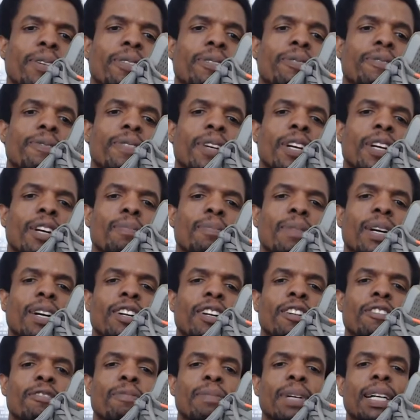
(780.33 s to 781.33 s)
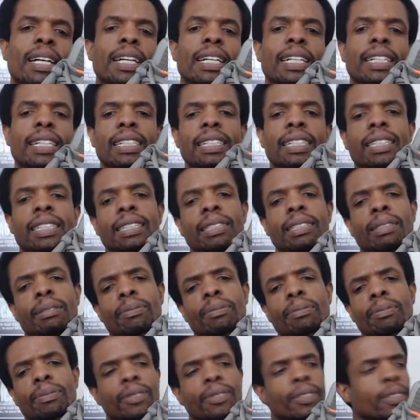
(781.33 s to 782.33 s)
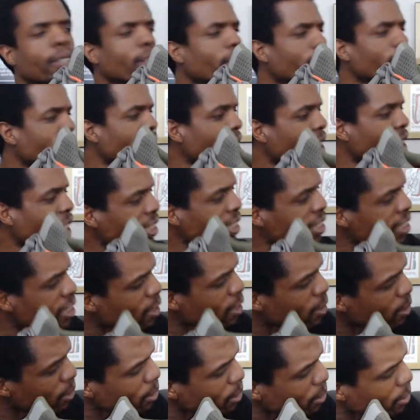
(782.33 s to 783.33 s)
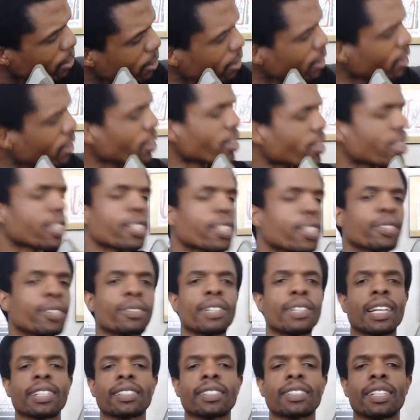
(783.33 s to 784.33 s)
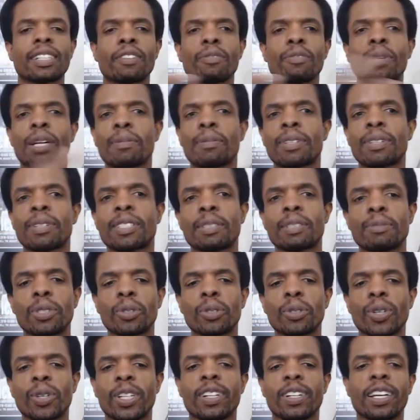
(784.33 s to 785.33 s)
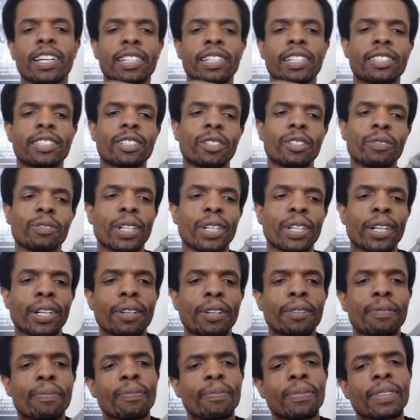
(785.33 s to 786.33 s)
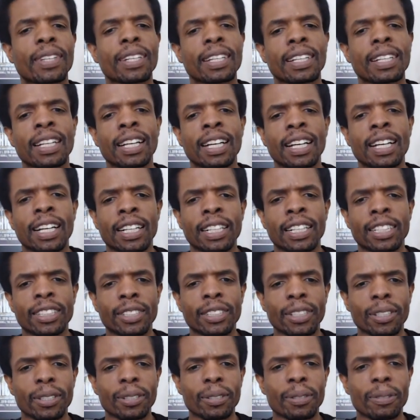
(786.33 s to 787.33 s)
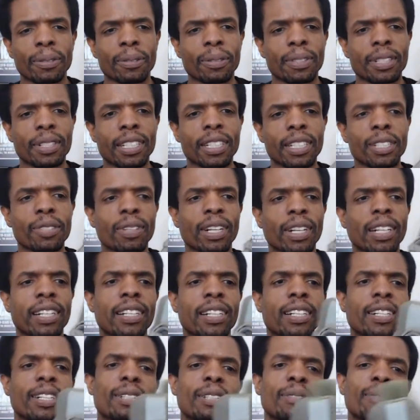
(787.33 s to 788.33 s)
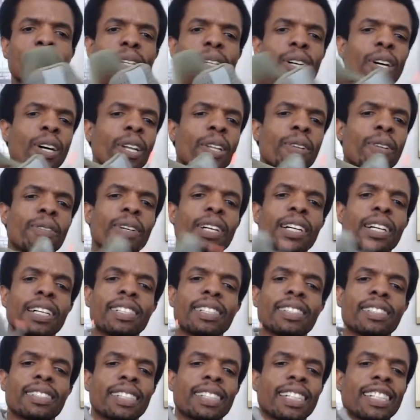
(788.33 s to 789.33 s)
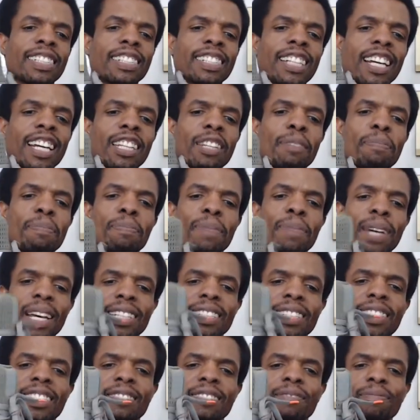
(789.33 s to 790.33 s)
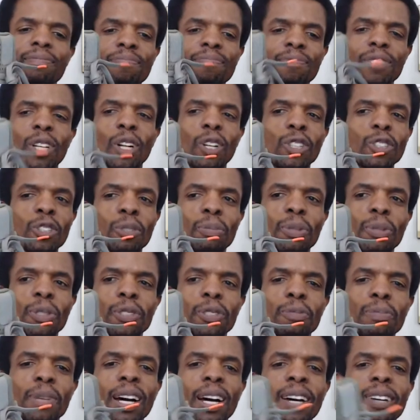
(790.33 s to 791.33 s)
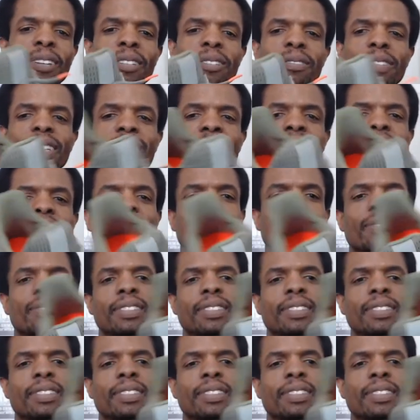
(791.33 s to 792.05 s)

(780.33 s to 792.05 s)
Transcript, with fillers: of a fair amount of my. Oh, wait, actually, those are. You'll see those next. They remind me of some Jordan 8s over here. So these right here. Otherwise, it's not the best Ultra Boost model, right?